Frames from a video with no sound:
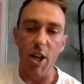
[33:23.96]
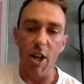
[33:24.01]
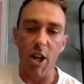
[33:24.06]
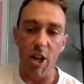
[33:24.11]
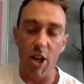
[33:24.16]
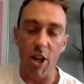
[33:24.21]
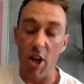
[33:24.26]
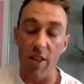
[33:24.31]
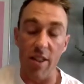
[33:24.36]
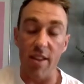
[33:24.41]

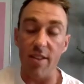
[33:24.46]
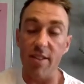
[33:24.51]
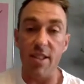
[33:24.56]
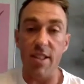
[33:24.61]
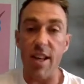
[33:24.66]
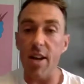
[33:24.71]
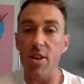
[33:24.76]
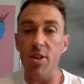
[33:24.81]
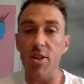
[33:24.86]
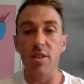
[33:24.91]

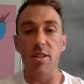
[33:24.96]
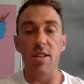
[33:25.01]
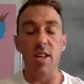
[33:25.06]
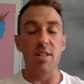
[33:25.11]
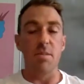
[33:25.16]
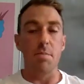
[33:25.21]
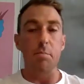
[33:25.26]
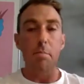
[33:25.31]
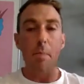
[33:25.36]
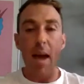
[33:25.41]

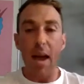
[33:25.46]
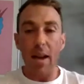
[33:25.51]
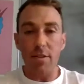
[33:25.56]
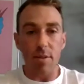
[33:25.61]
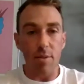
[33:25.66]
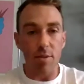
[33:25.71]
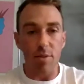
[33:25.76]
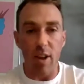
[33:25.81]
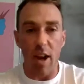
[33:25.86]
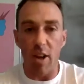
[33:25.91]
there's
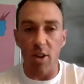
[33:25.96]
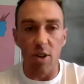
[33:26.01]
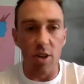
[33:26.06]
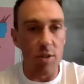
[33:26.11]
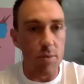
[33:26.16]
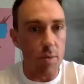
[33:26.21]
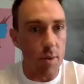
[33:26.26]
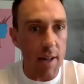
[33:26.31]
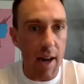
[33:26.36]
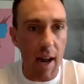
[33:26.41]
massive
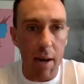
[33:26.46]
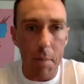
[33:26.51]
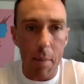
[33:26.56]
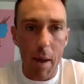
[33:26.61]
sections with like